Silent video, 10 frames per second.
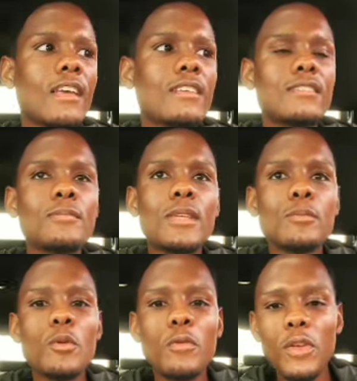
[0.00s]
like,
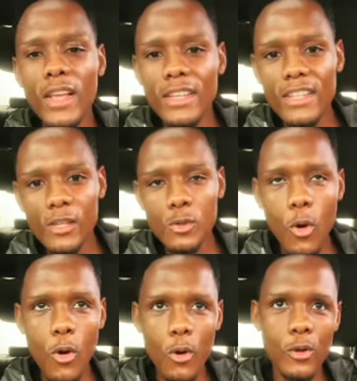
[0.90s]
sometimes we feel like
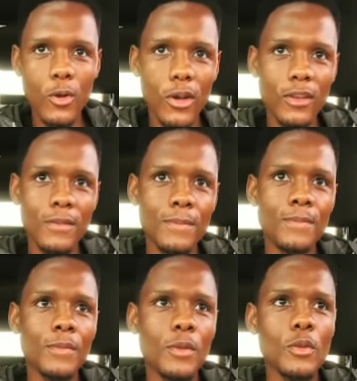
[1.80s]
niyasikhohlwa.
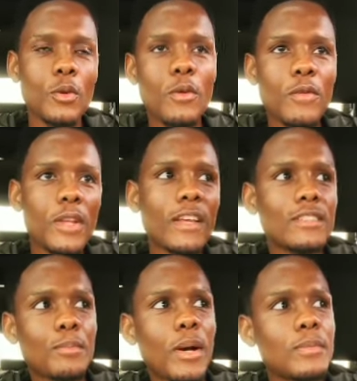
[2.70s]
You know, we feel
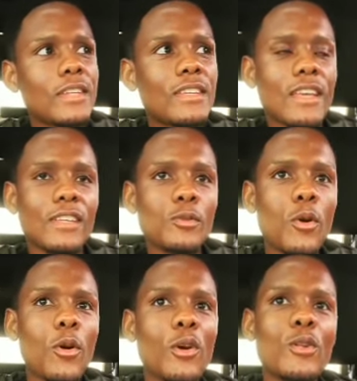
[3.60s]
like the public
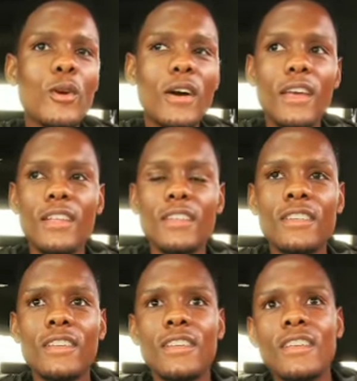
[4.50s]
iyasikhohlwa,